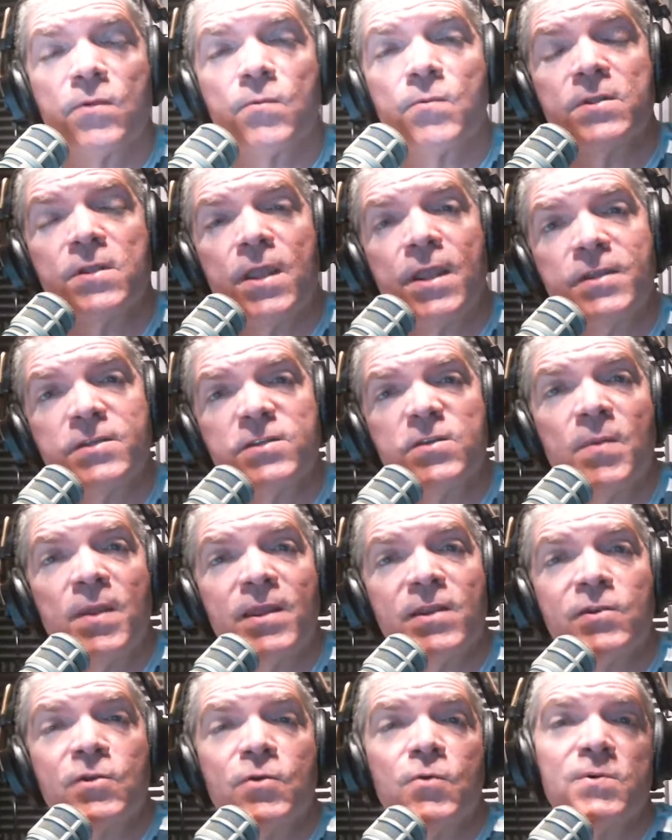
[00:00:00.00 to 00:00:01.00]
In one case, a
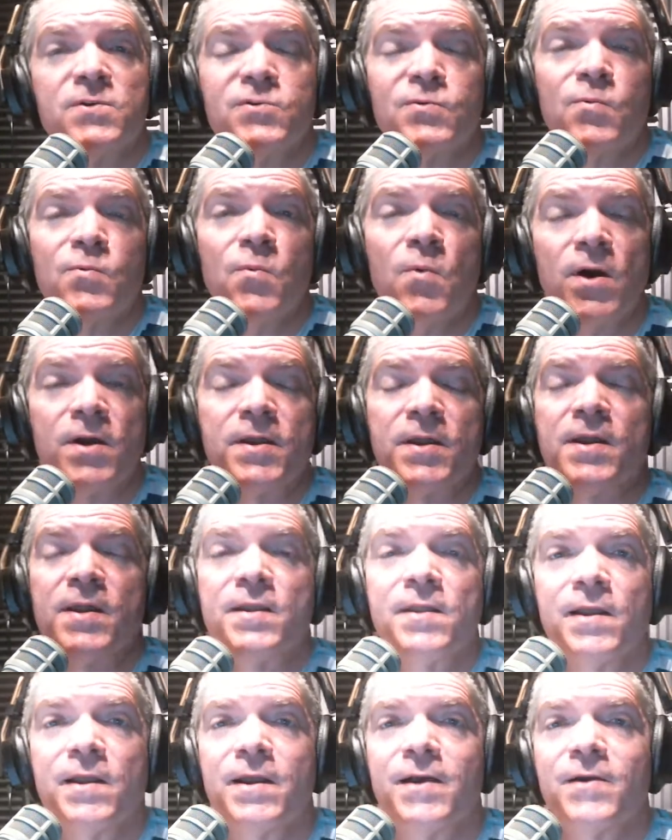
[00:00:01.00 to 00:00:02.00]
man who was
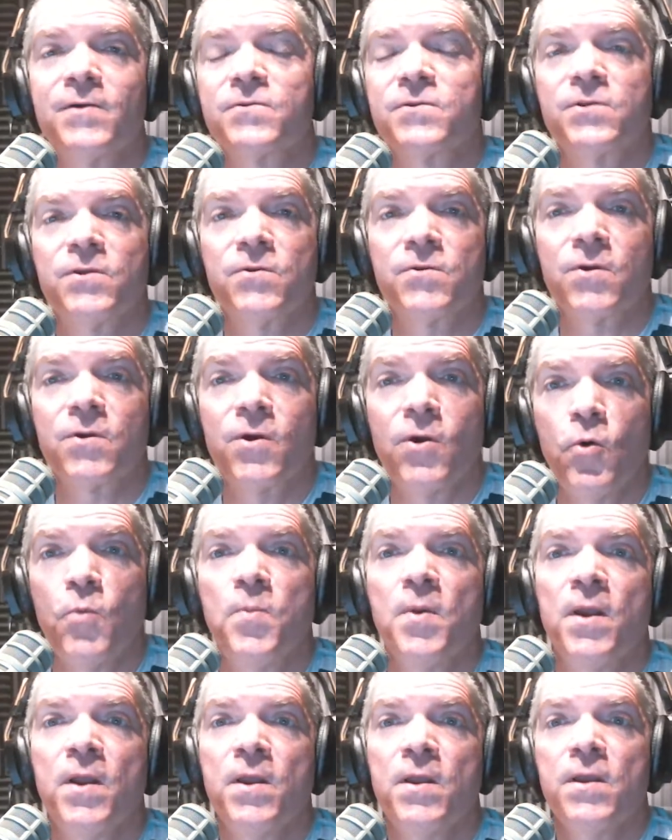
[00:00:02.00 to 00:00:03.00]
walking out near
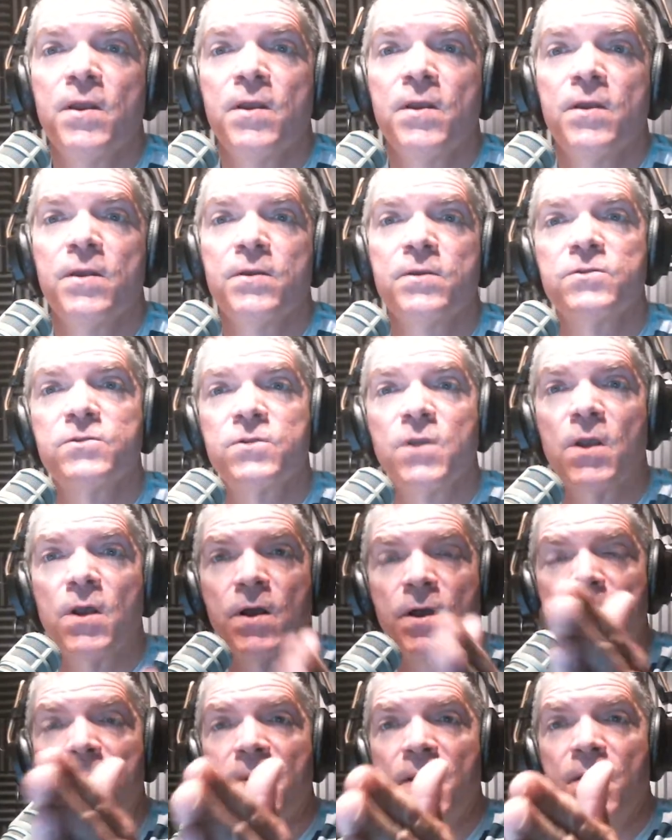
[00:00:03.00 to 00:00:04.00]
Hope
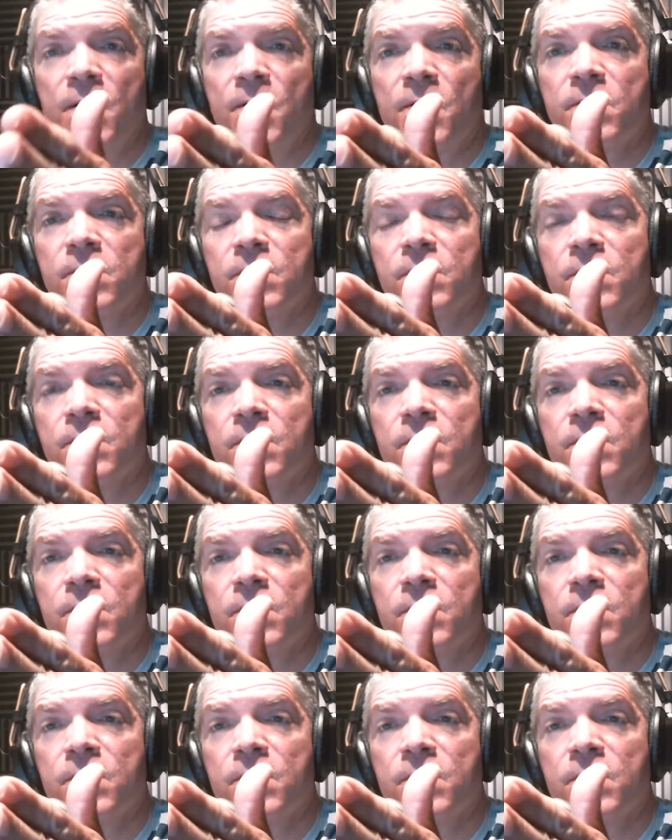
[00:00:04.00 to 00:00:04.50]
saw a bear,